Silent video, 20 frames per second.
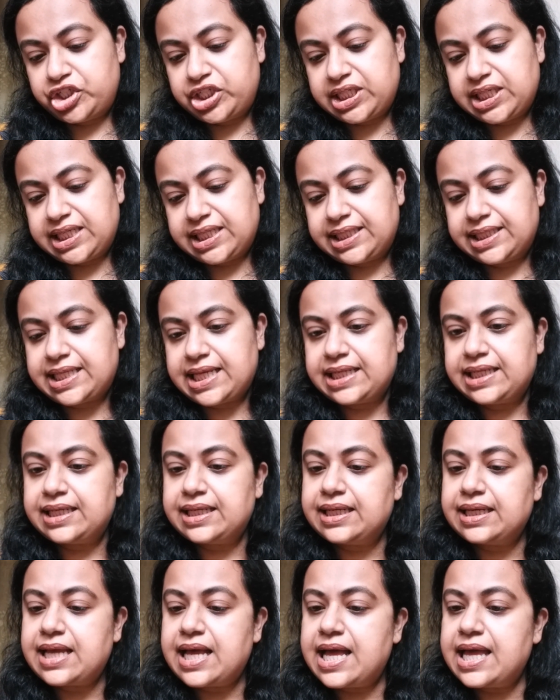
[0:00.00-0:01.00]
shade that
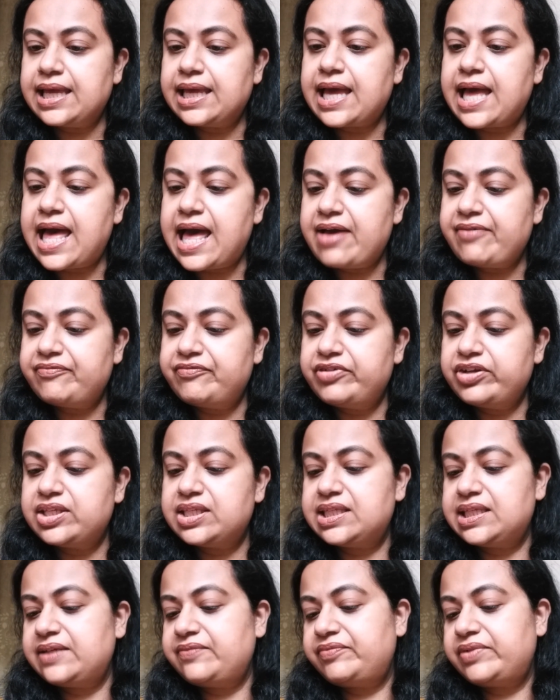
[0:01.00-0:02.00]
I have
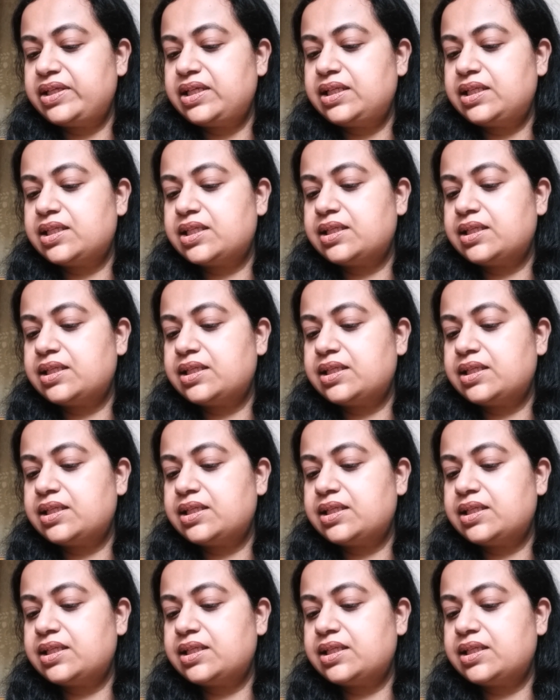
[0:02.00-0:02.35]
received